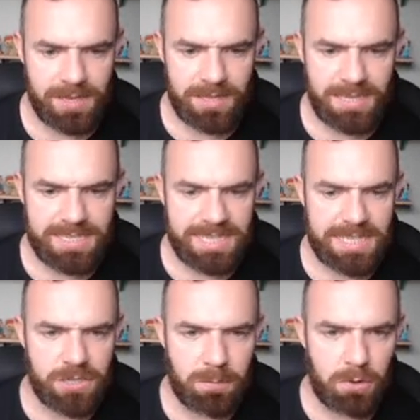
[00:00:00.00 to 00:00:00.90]
This is
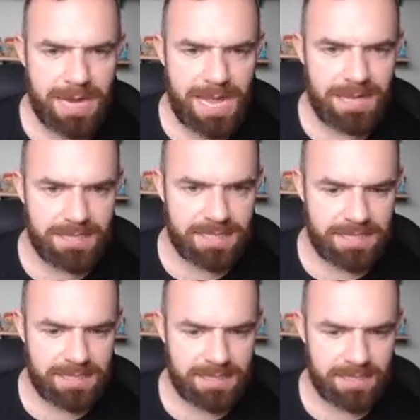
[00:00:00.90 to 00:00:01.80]
someone
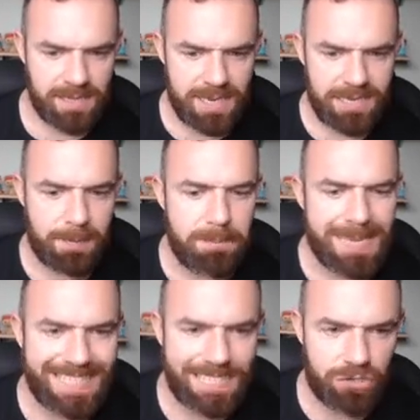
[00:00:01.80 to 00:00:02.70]
else. The
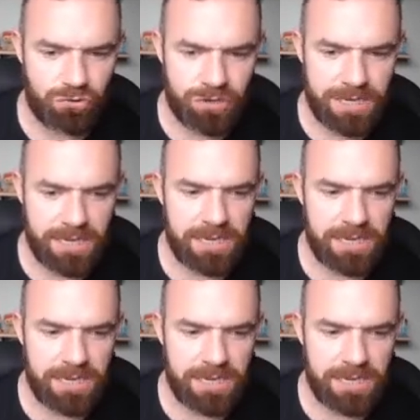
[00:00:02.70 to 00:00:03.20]
mystery